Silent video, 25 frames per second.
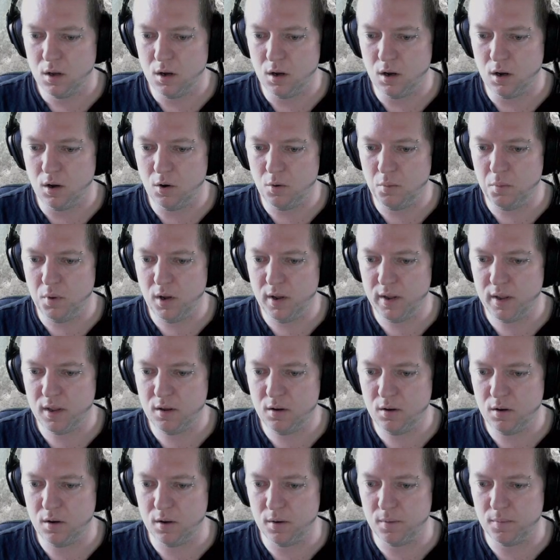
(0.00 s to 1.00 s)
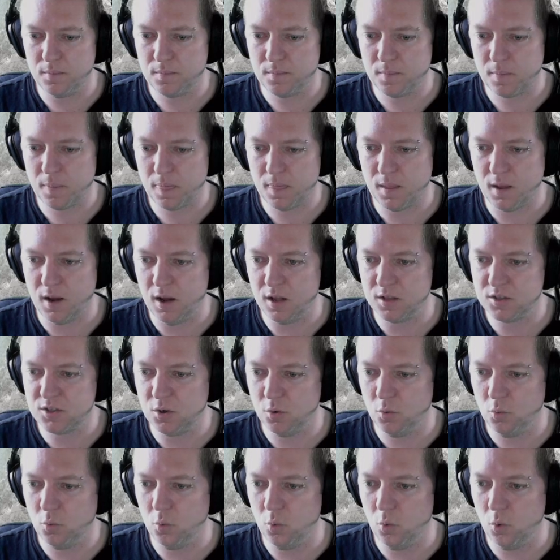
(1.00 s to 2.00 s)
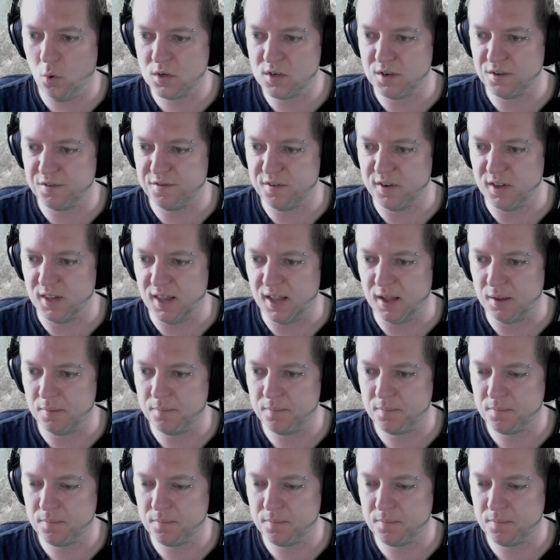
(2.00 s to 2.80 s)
Oh my god. It's a water filler